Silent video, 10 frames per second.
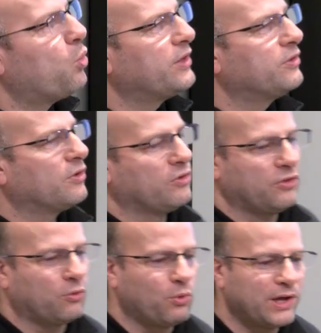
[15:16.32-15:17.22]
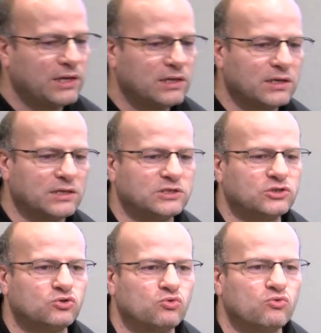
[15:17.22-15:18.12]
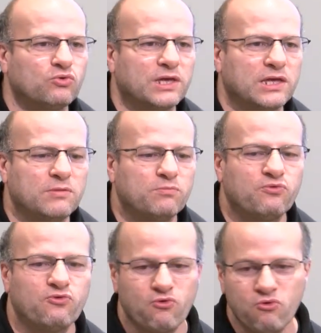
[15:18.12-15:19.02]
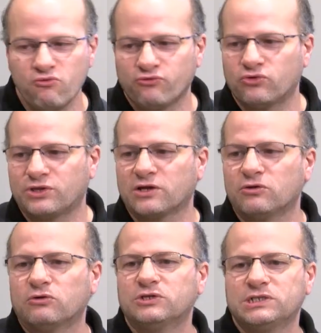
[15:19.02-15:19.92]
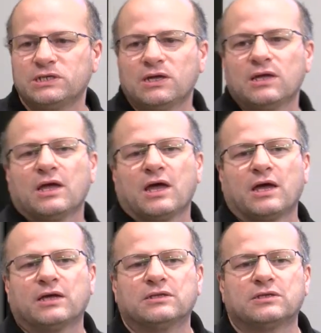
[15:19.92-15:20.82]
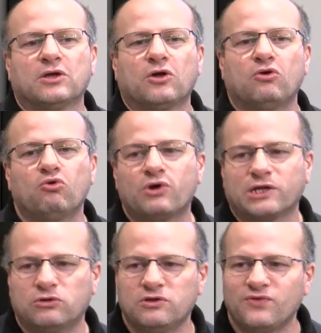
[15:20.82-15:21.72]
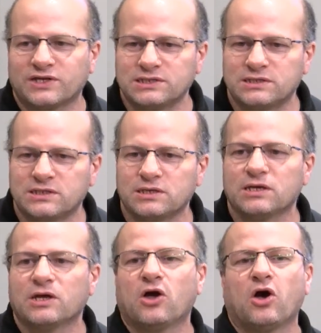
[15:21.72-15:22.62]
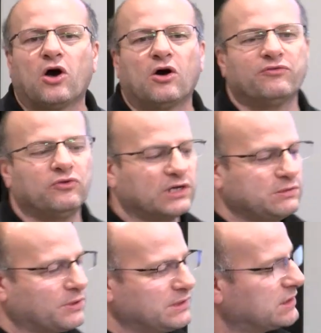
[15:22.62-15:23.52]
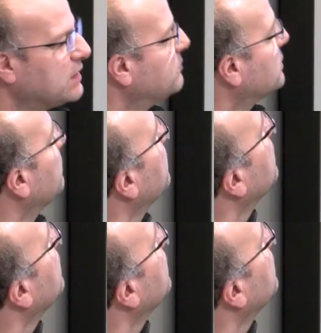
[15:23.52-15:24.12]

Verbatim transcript: one other way is to improve the technology and look at the diversity of the CRISPR systems.